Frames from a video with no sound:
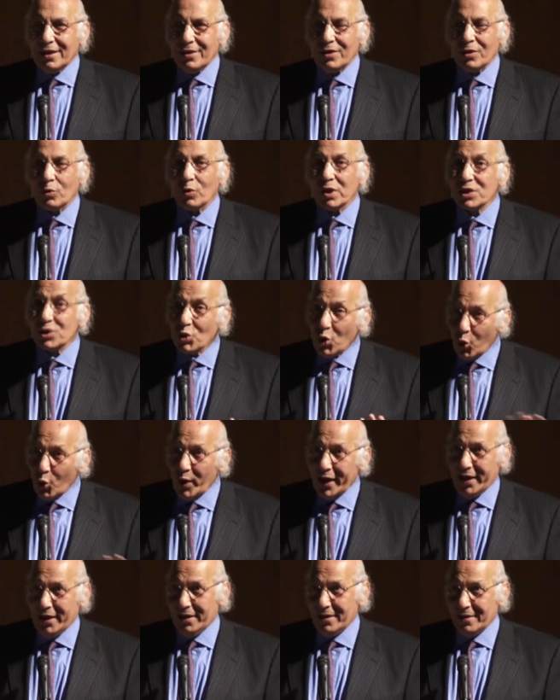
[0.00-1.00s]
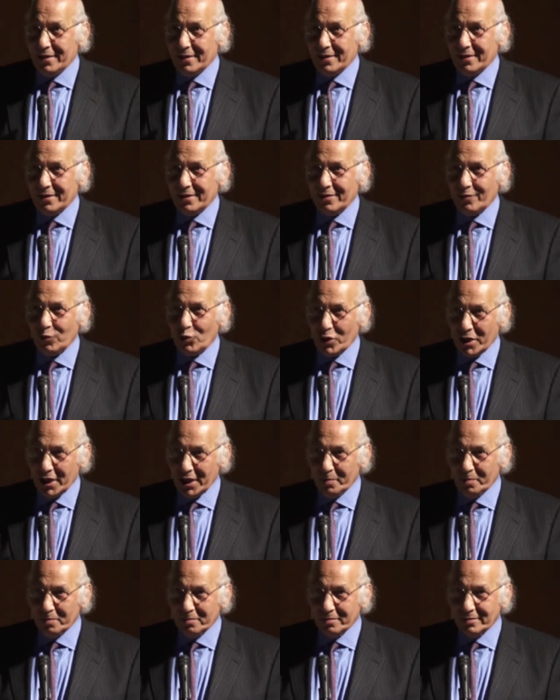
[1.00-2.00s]
There was no way for
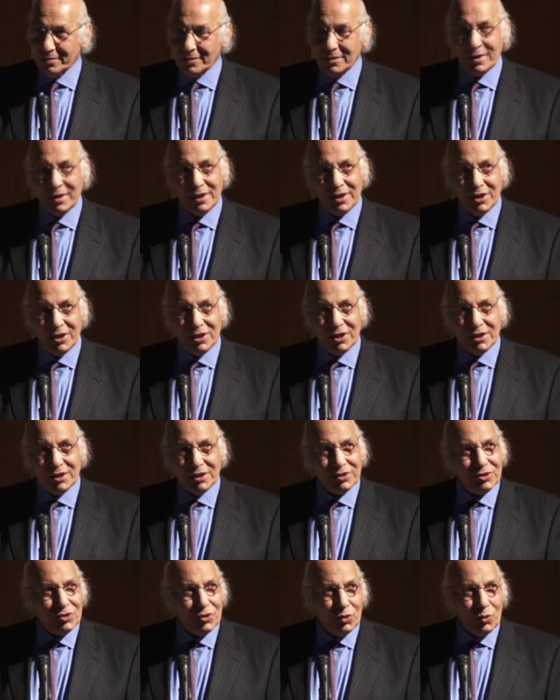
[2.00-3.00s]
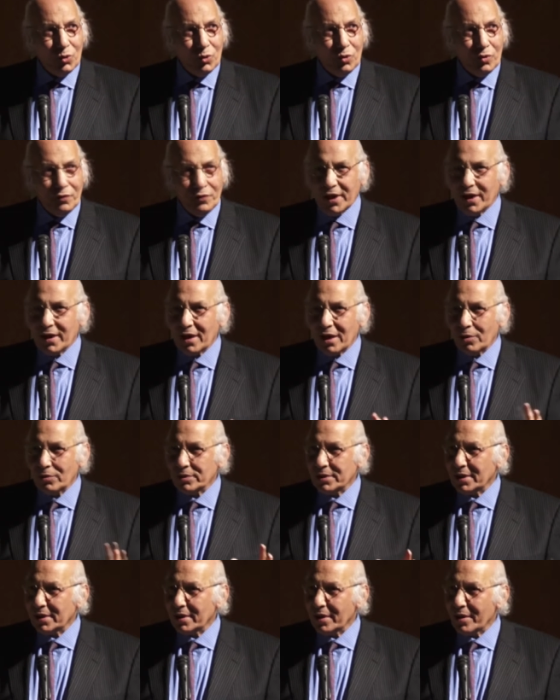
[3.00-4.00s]
him to figure
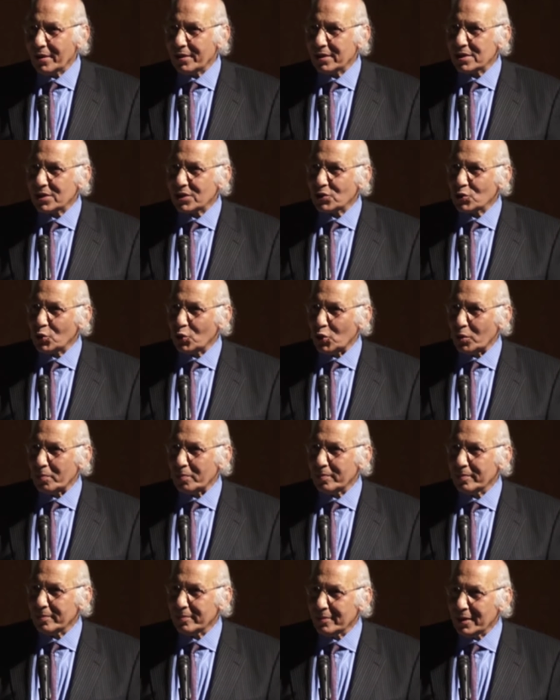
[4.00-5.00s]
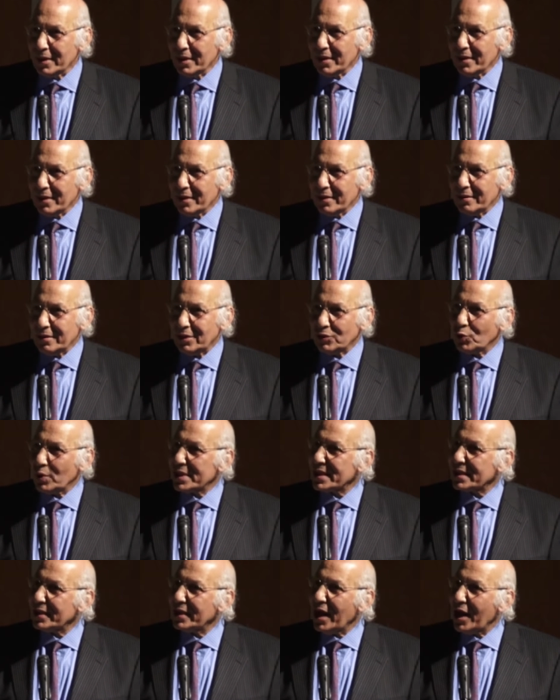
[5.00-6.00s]
out the storm that
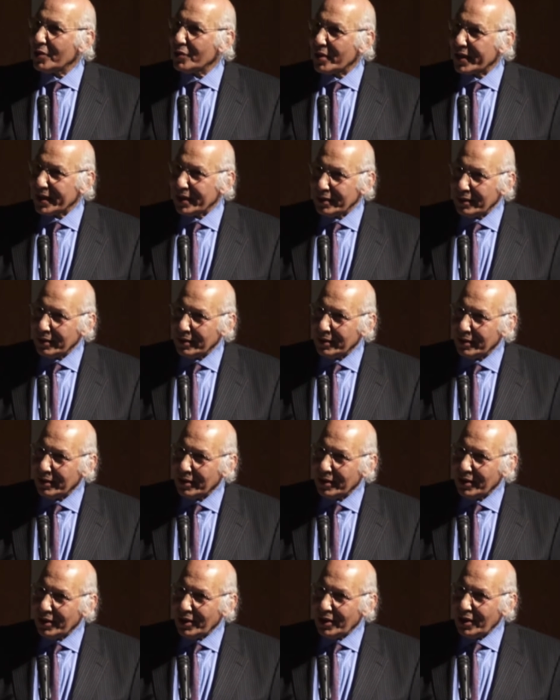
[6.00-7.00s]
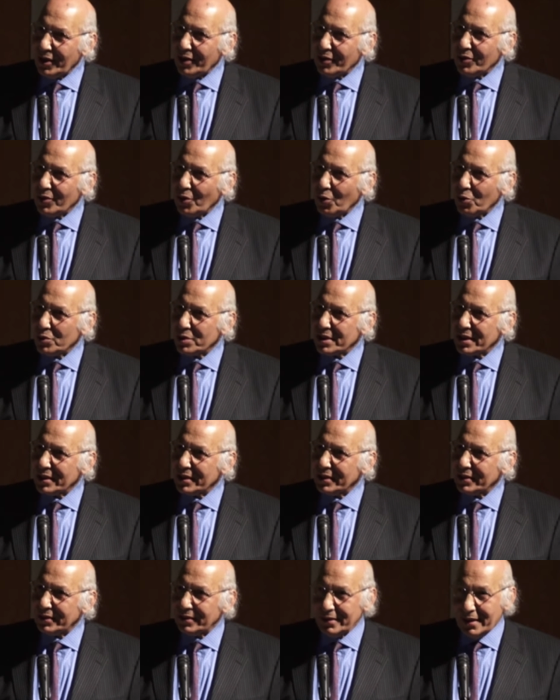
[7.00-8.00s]
was gathering in those
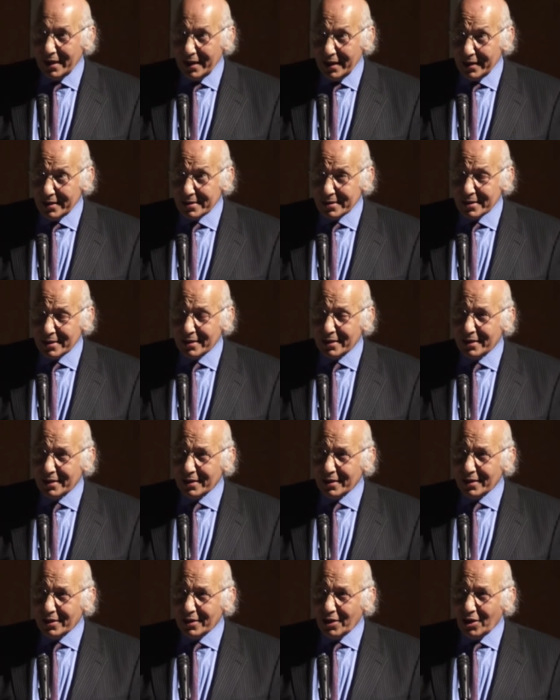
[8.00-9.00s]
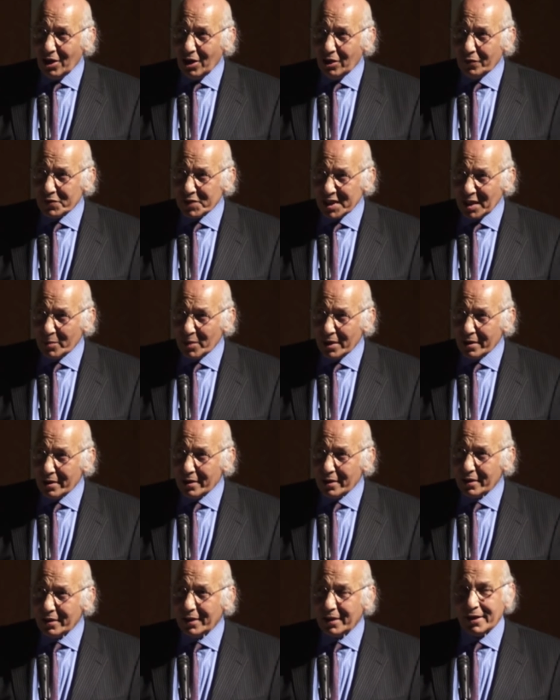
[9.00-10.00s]
days of
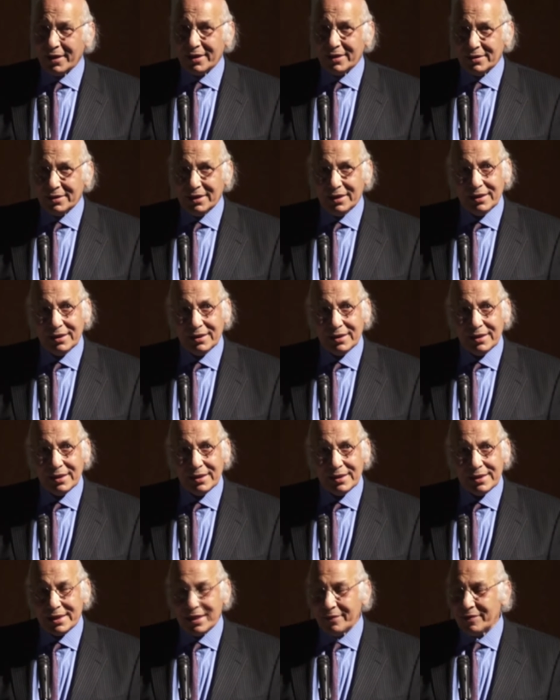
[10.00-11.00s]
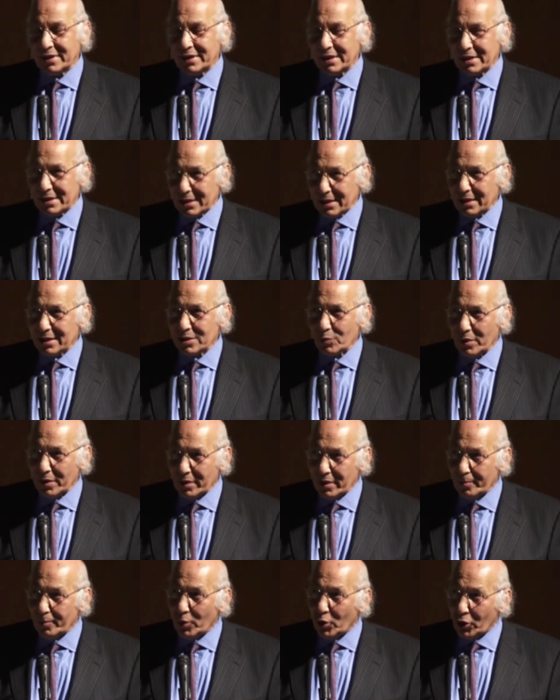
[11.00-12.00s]
summer 1976
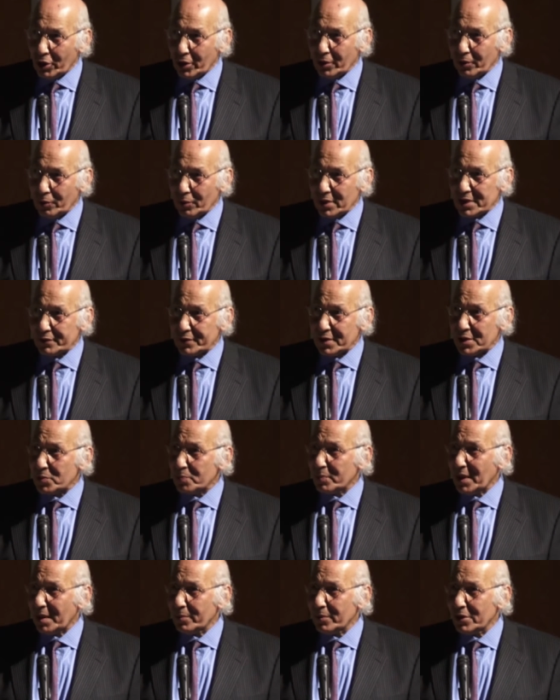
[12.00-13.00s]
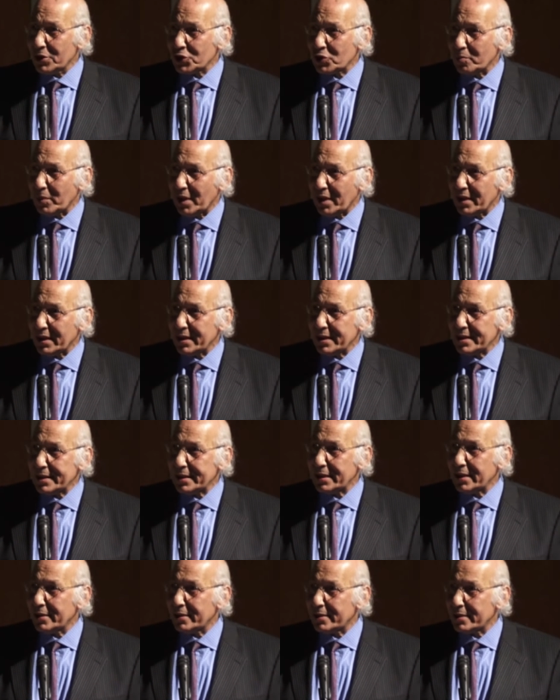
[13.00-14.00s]
when the book was first published by
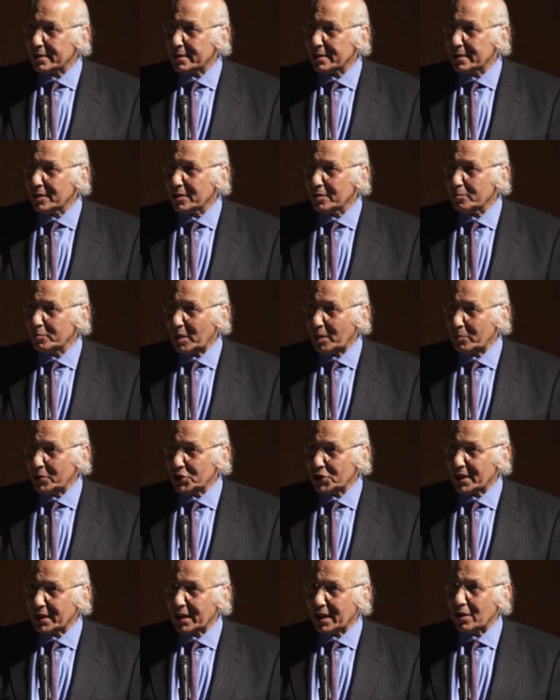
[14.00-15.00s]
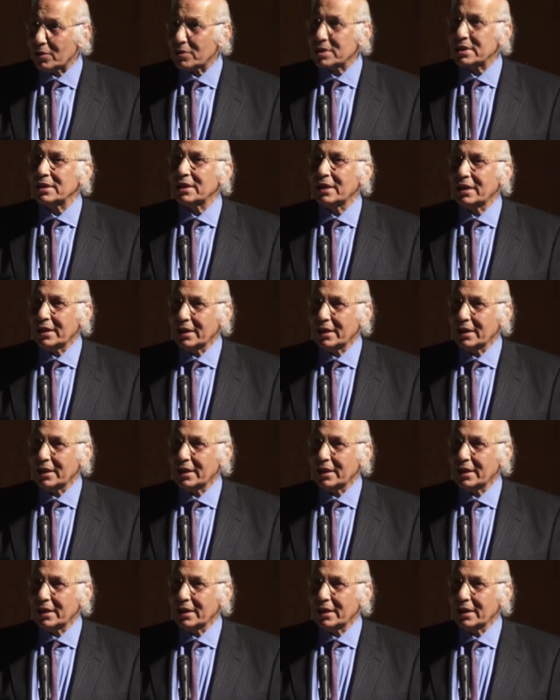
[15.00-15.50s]
Seghers publishing house